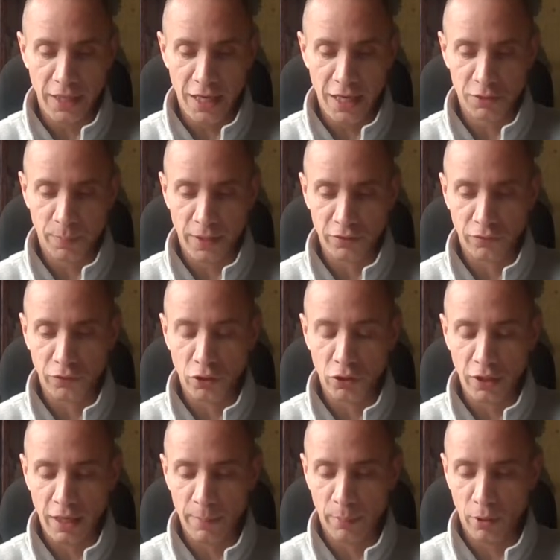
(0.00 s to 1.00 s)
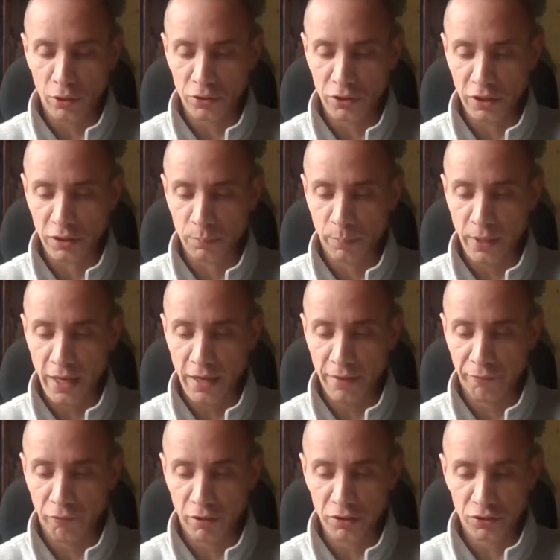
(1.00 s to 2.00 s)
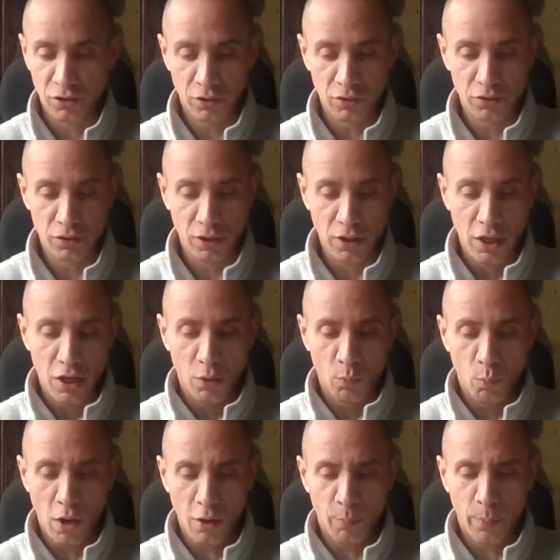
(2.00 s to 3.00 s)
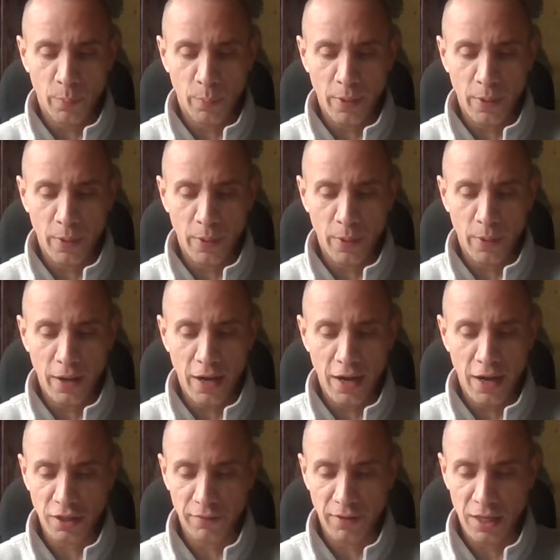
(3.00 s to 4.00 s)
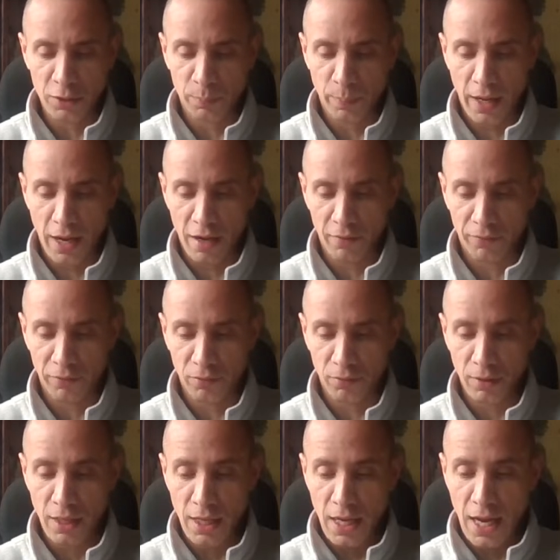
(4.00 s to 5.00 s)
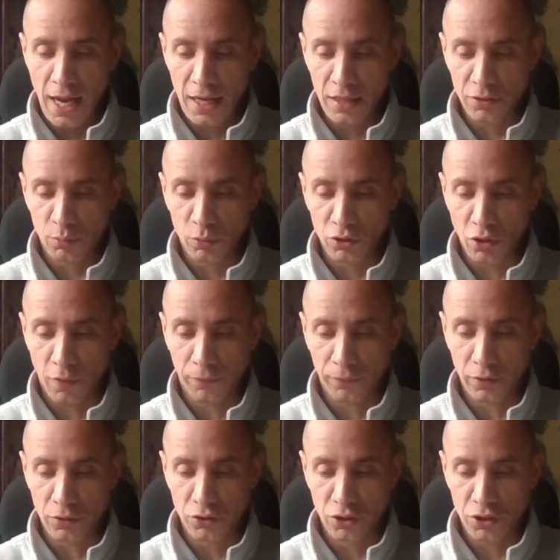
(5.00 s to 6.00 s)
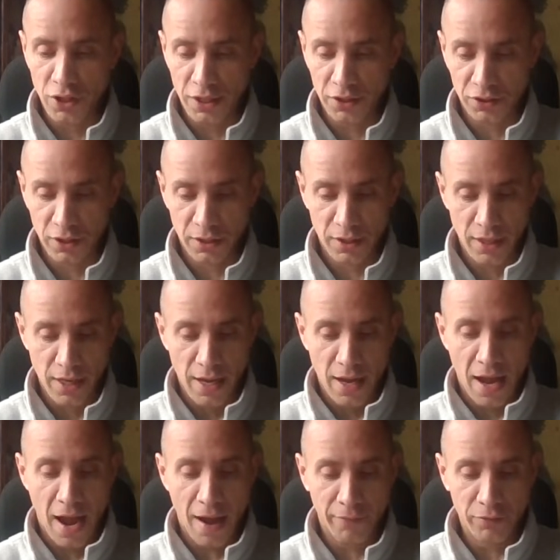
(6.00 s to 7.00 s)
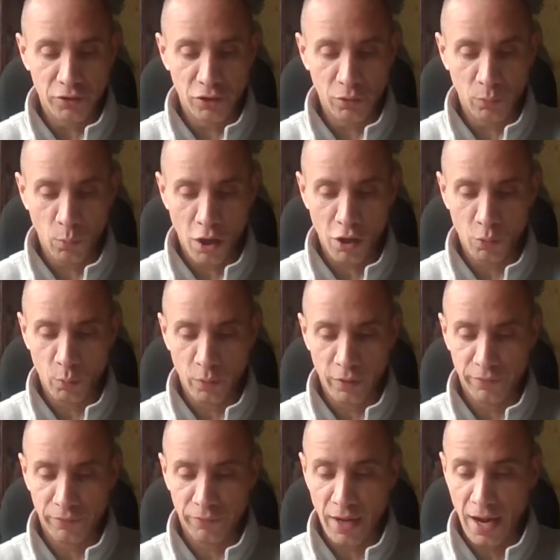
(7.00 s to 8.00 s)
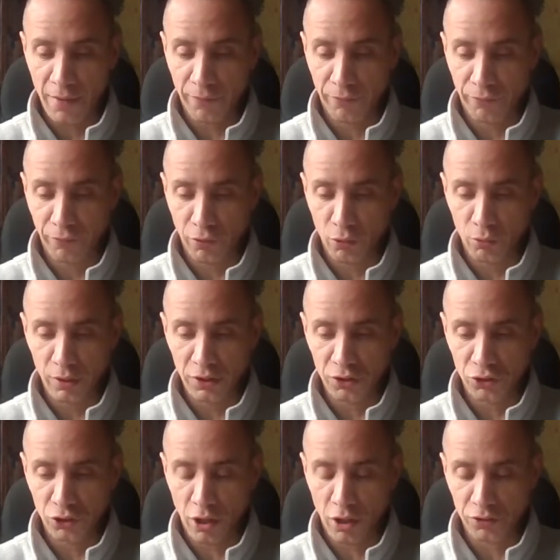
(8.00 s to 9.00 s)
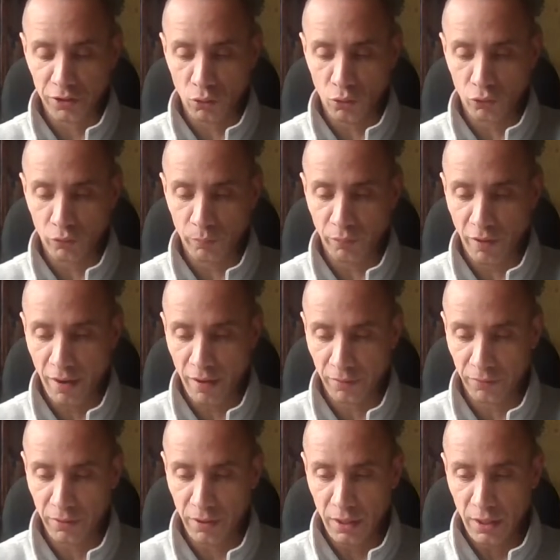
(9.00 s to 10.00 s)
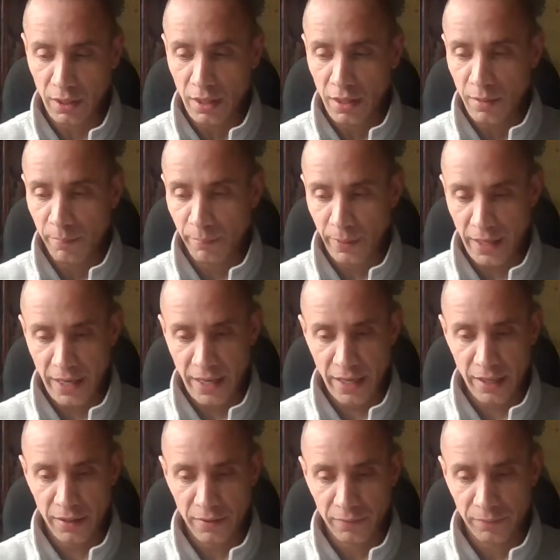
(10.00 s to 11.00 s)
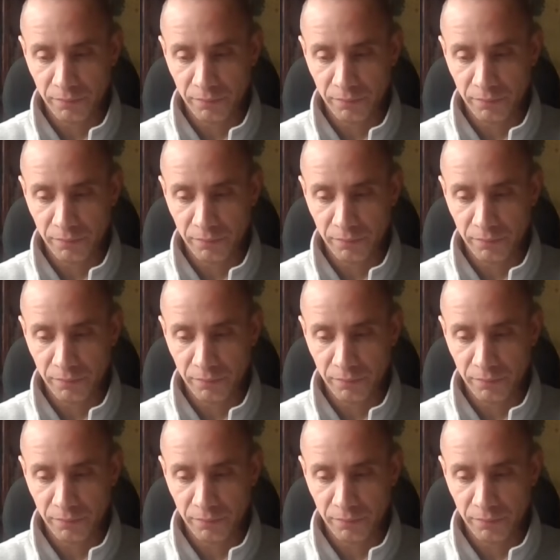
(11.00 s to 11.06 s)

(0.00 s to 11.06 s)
many aspects of UK politics. Blair, for instance, while powerful, was never as powerful as was often suggested. Having to work with and through his Chancellor, Gordon Brown, Blair